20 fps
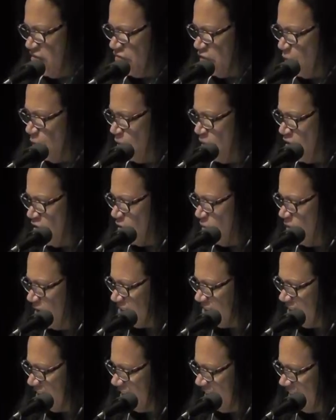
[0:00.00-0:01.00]
The work
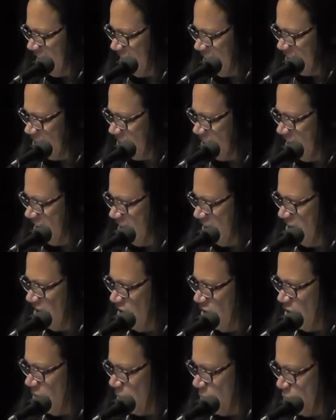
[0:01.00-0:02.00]
wasn't easy
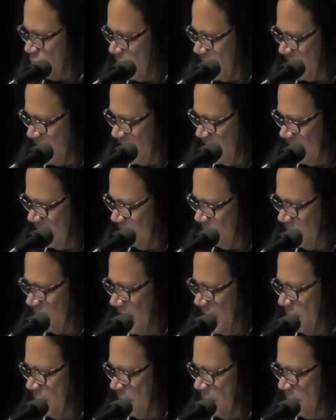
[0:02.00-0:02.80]
or pretty.